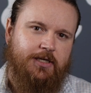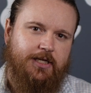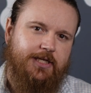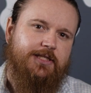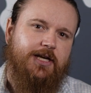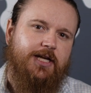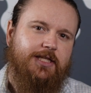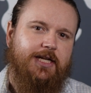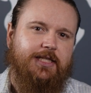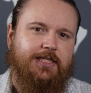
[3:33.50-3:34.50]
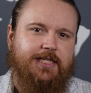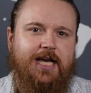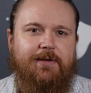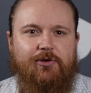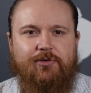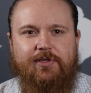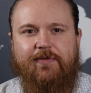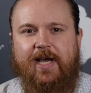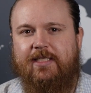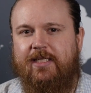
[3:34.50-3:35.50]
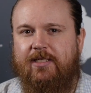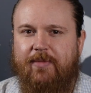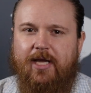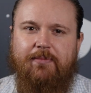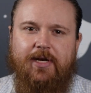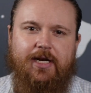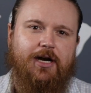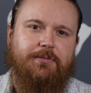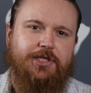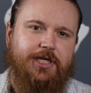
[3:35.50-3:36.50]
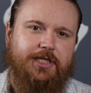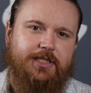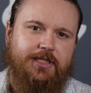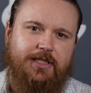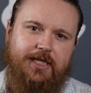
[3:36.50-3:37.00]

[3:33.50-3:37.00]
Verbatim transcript: It is thought that at the time it was the fastest man-made object,